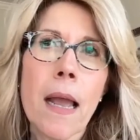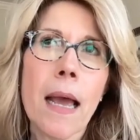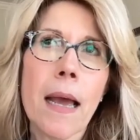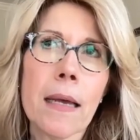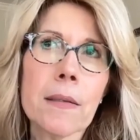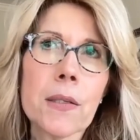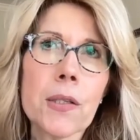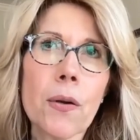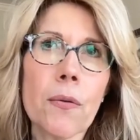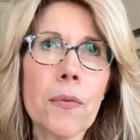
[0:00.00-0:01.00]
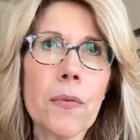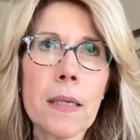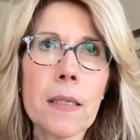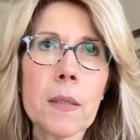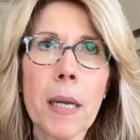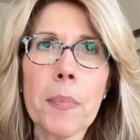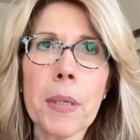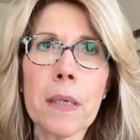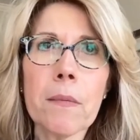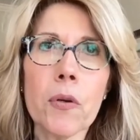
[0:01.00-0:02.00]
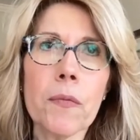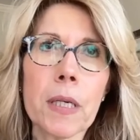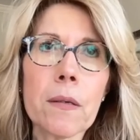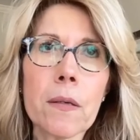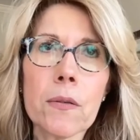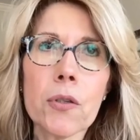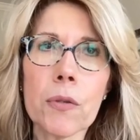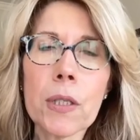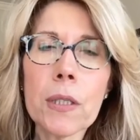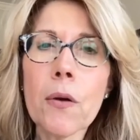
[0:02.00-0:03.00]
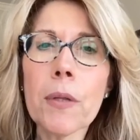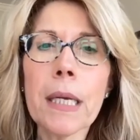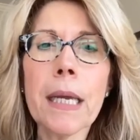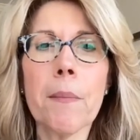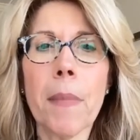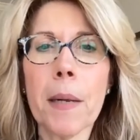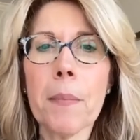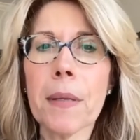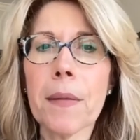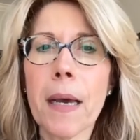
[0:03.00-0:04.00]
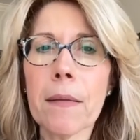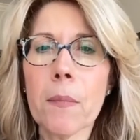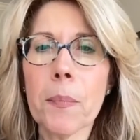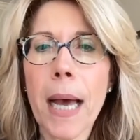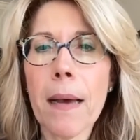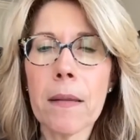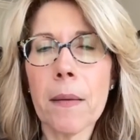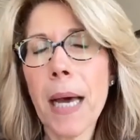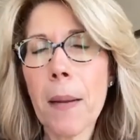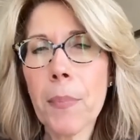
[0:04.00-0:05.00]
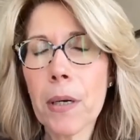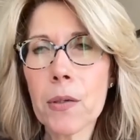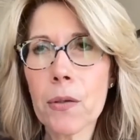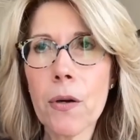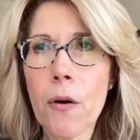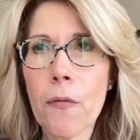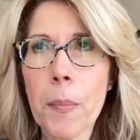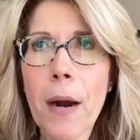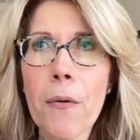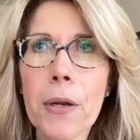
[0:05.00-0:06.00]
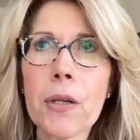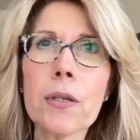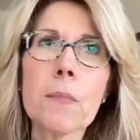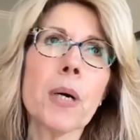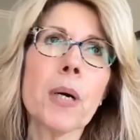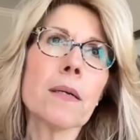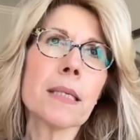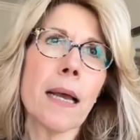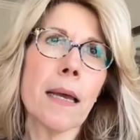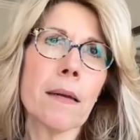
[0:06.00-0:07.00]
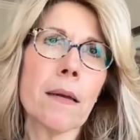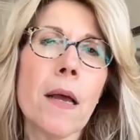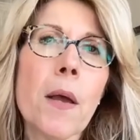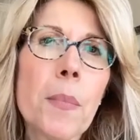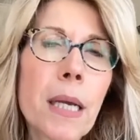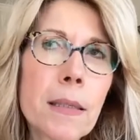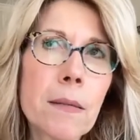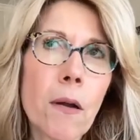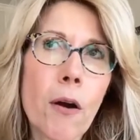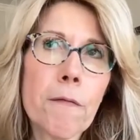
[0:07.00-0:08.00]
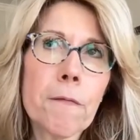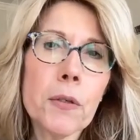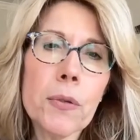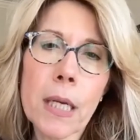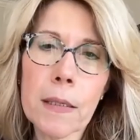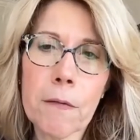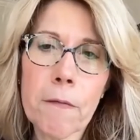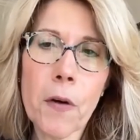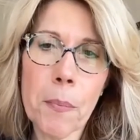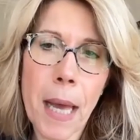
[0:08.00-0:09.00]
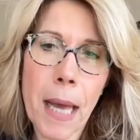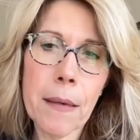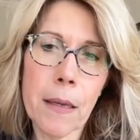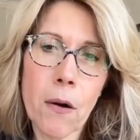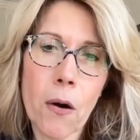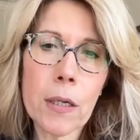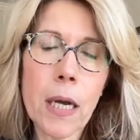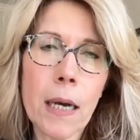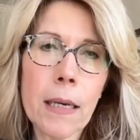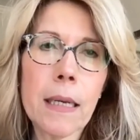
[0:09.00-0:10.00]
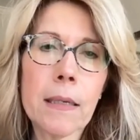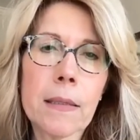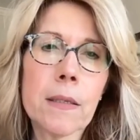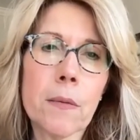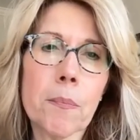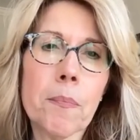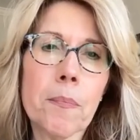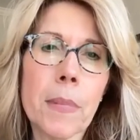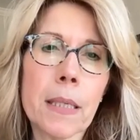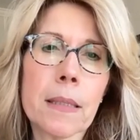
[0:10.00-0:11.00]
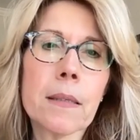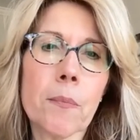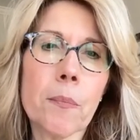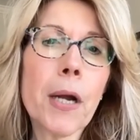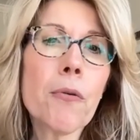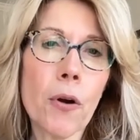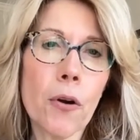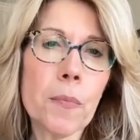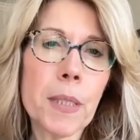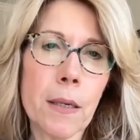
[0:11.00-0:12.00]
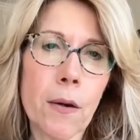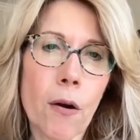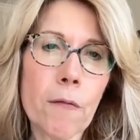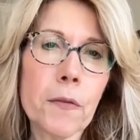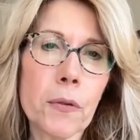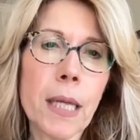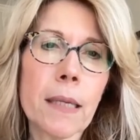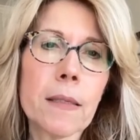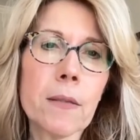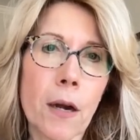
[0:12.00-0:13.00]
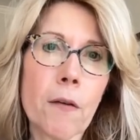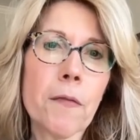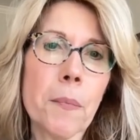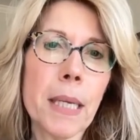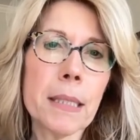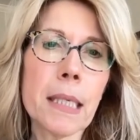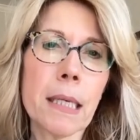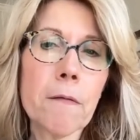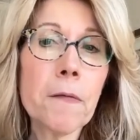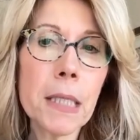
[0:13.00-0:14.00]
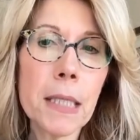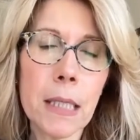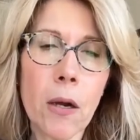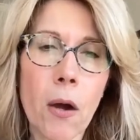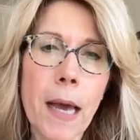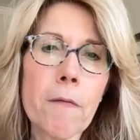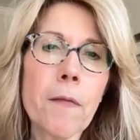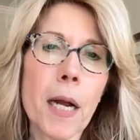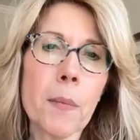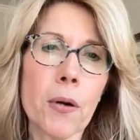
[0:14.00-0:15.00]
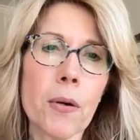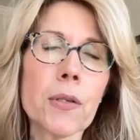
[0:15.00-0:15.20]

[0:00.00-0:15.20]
And so things might be moving too slowly. It might be that the bad bugs are overpowering the good bugs. And because our food doesn't ferment in our gut, it's the microbes in our food that are fermenting and feasting on that fiber.